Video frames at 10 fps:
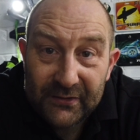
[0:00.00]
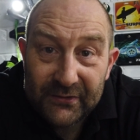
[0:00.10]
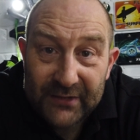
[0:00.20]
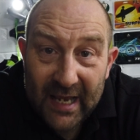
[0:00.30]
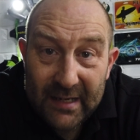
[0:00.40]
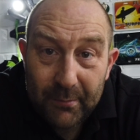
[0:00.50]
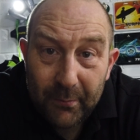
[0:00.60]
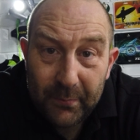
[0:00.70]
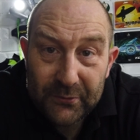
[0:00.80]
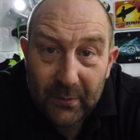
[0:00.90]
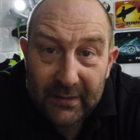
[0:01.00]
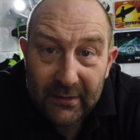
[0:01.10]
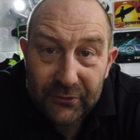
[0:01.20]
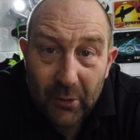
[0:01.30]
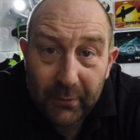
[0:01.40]
tape between the
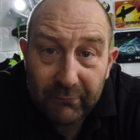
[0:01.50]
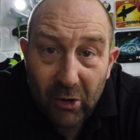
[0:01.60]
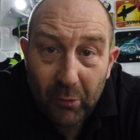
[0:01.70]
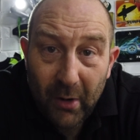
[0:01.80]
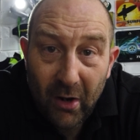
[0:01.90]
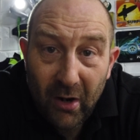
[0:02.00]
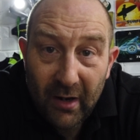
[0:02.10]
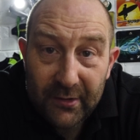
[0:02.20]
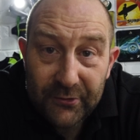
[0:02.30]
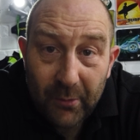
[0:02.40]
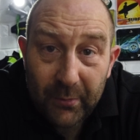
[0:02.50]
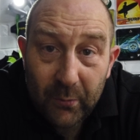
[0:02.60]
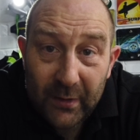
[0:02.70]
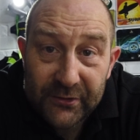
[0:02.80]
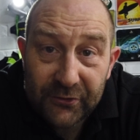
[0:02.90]
top of the roll bar and the top of the
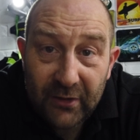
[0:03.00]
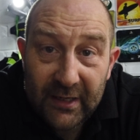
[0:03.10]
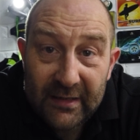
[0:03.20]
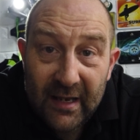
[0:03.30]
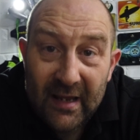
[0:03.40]
windscreen.